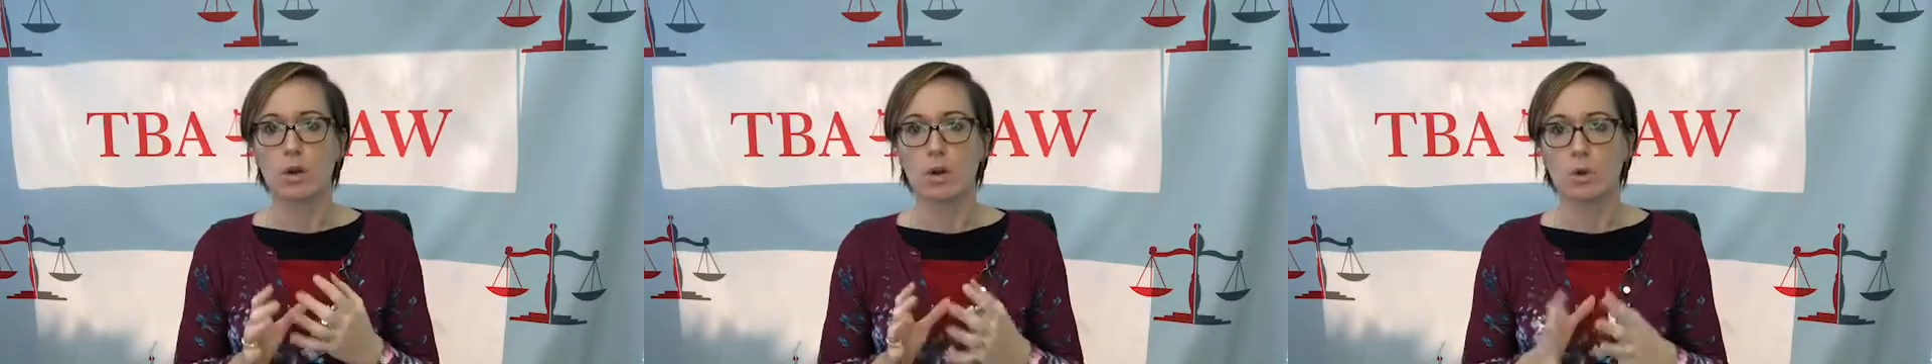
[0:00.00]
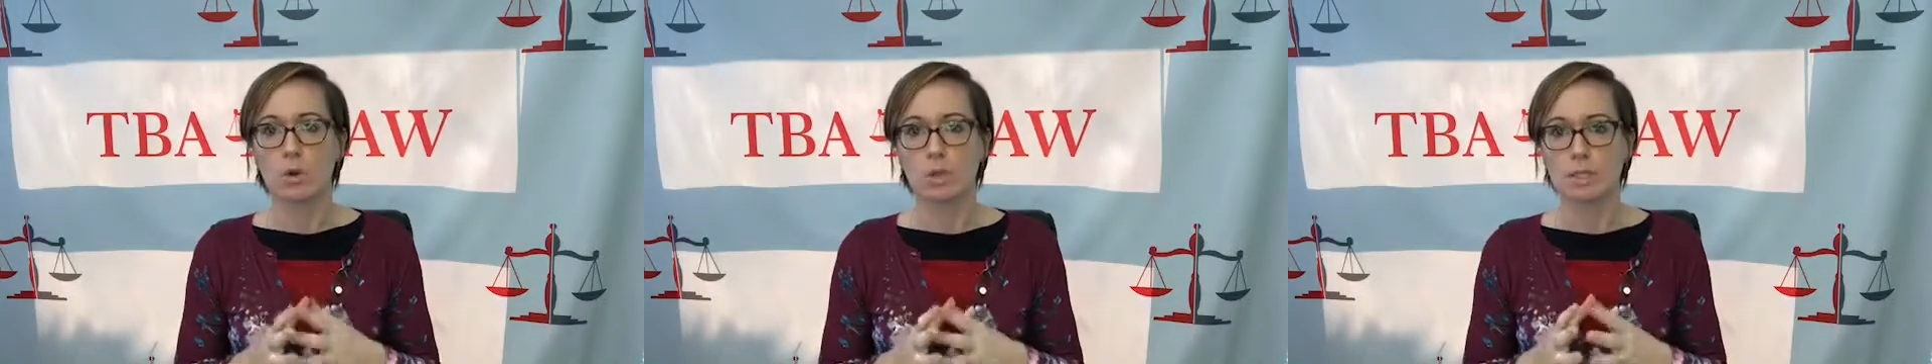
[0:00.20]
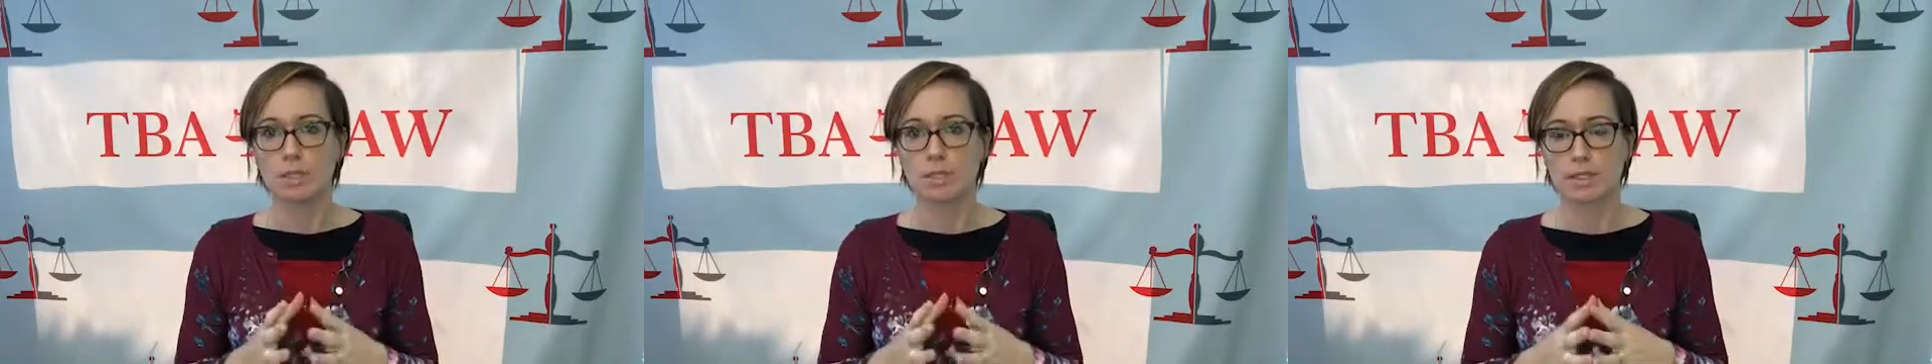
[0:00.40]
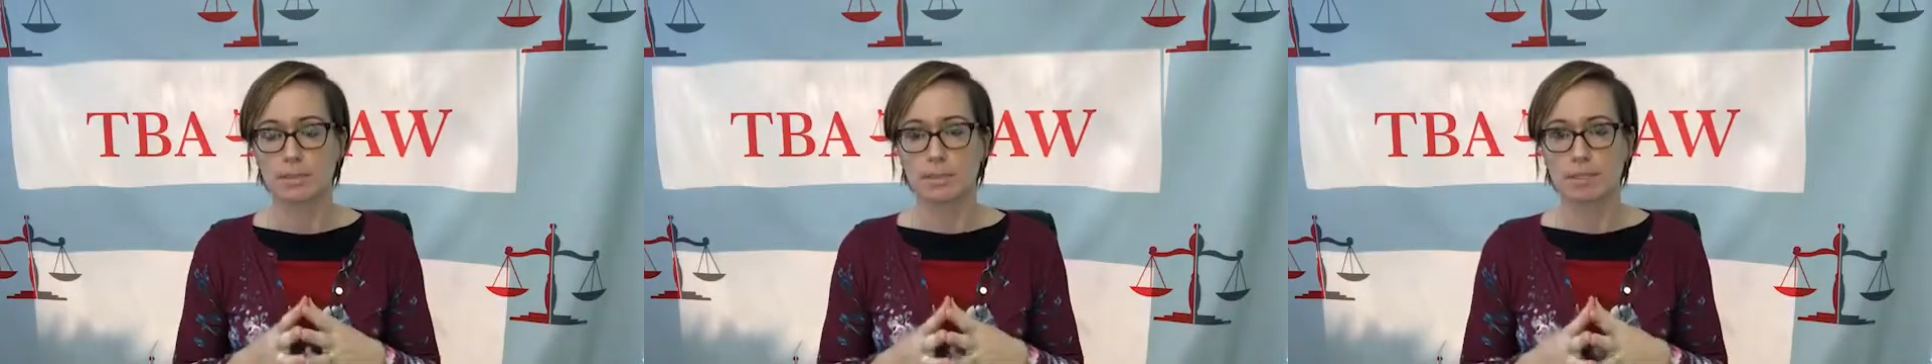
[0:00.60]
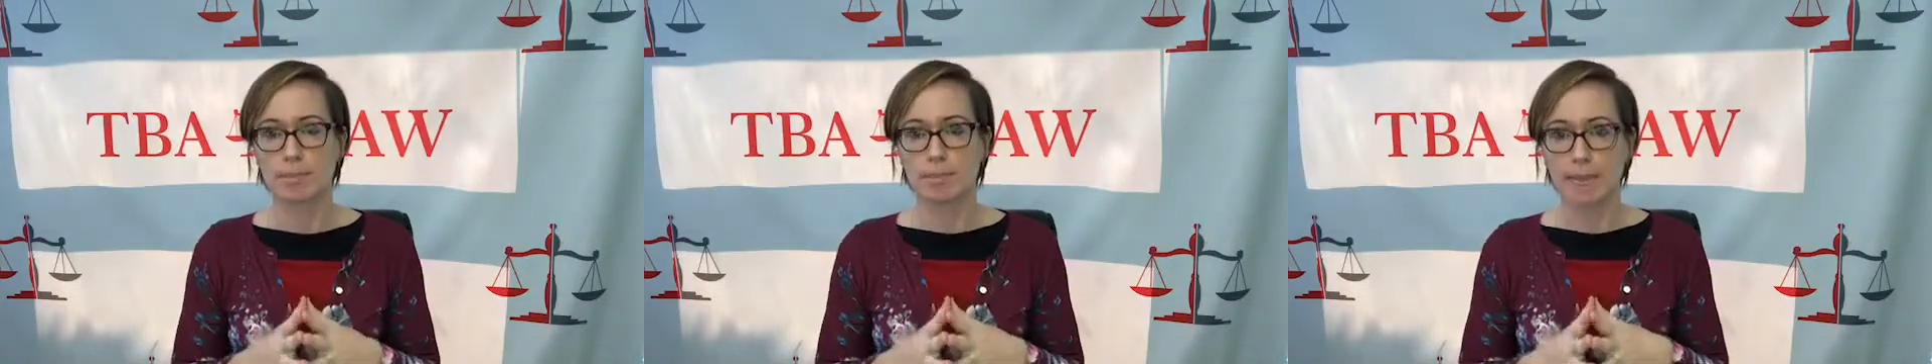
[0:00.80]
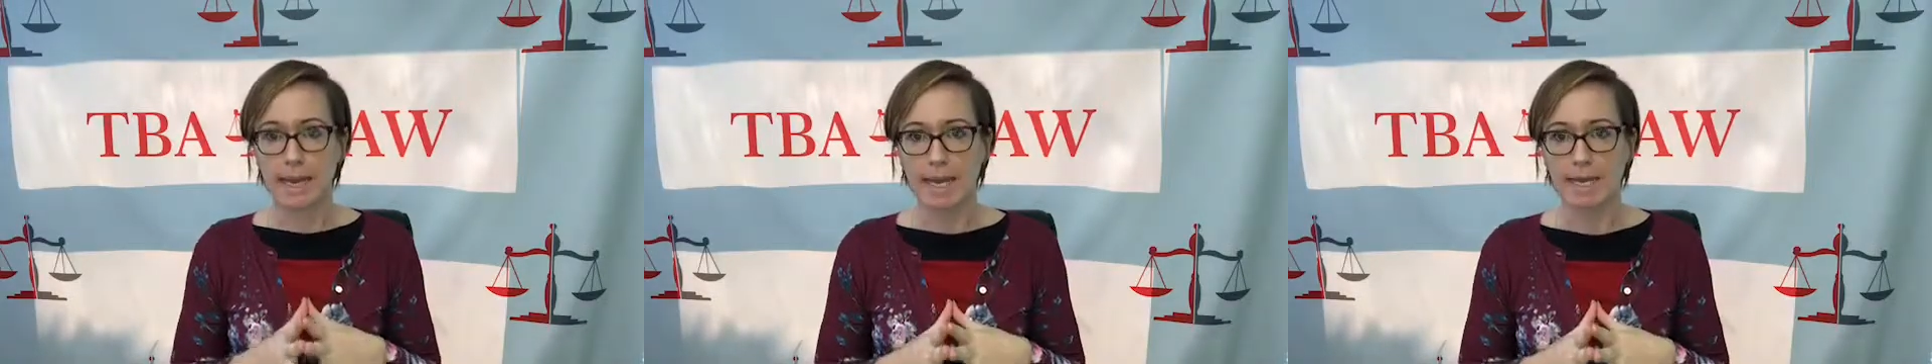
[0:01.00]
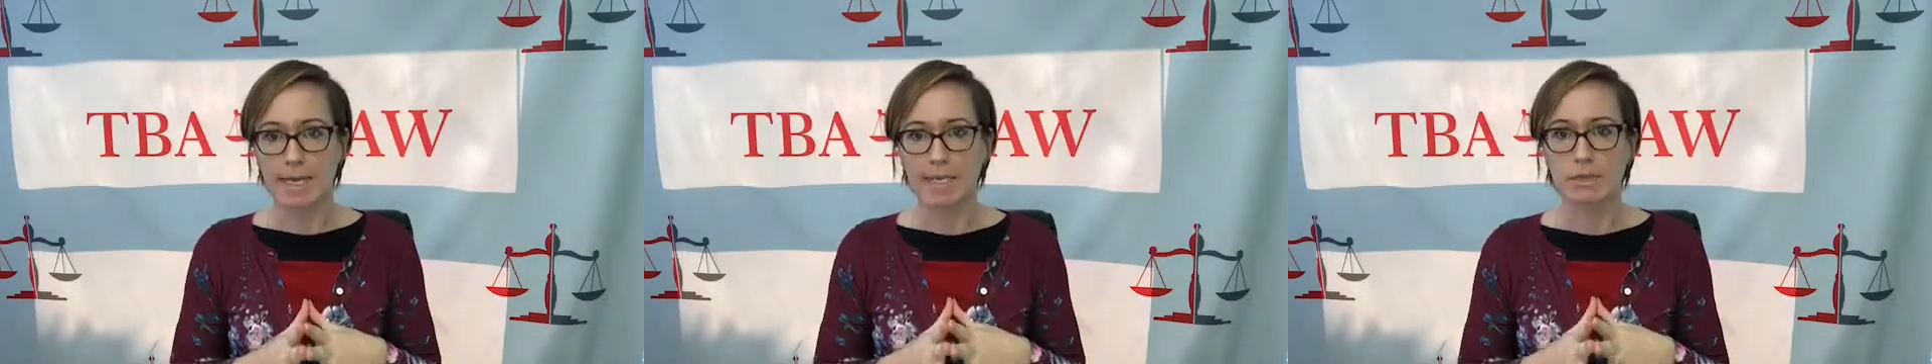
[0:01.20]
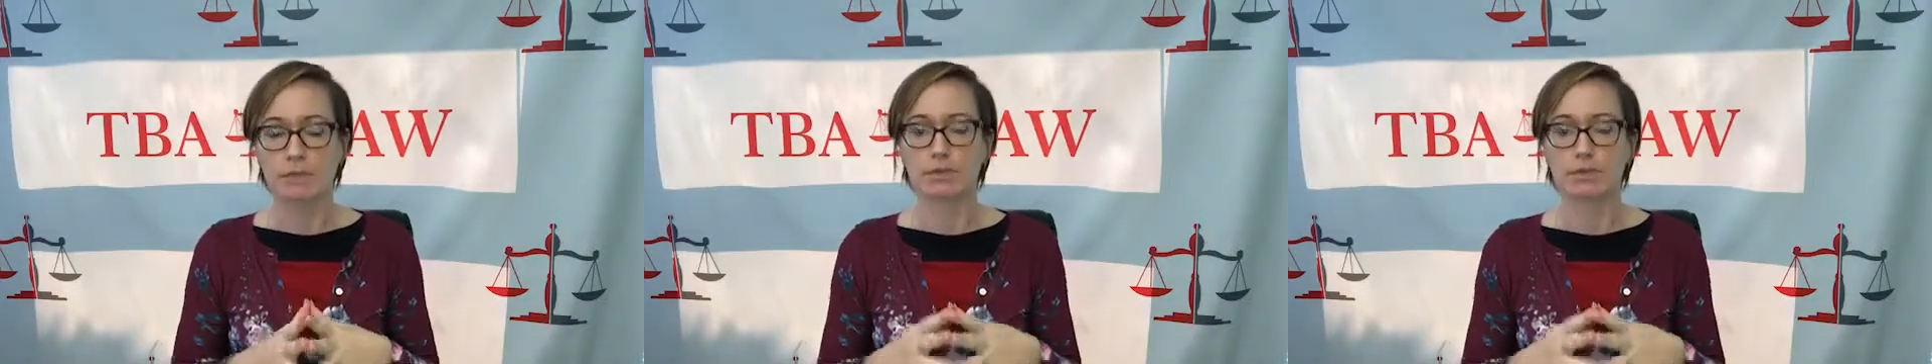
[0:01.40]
orders to be made